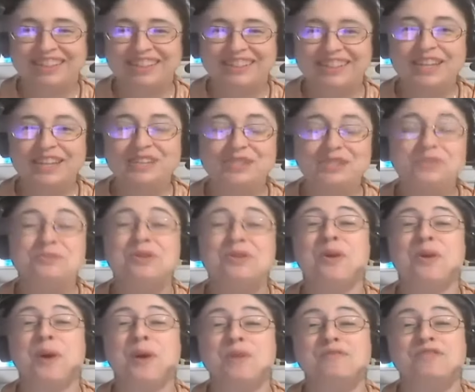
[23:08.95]
They do
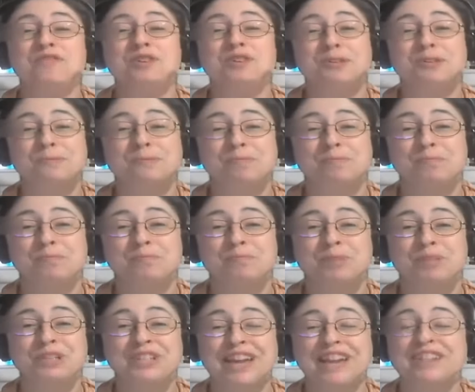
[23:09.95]
go over
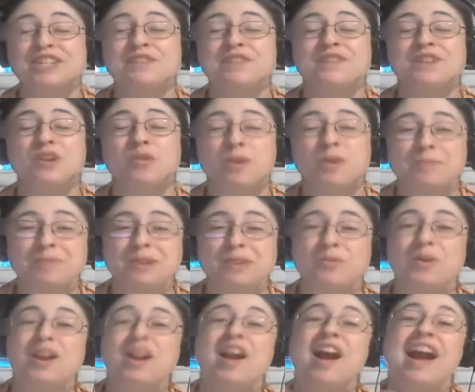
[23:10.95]
protective
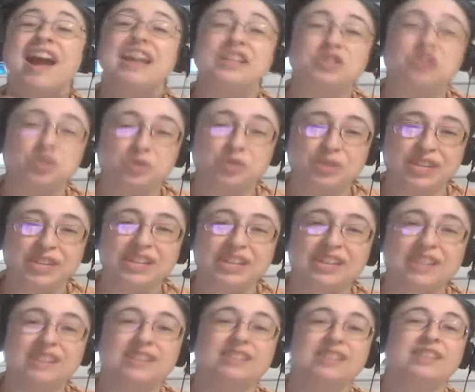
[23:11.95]
equipment, what kind you
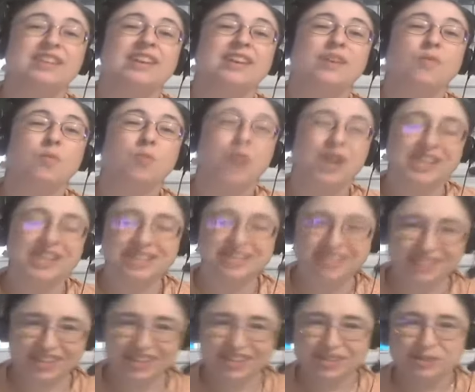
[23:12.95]
need, what it
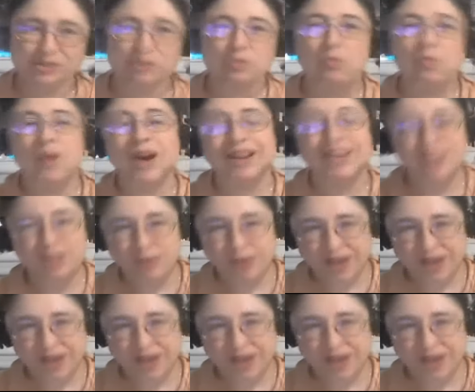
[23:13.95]
does, why you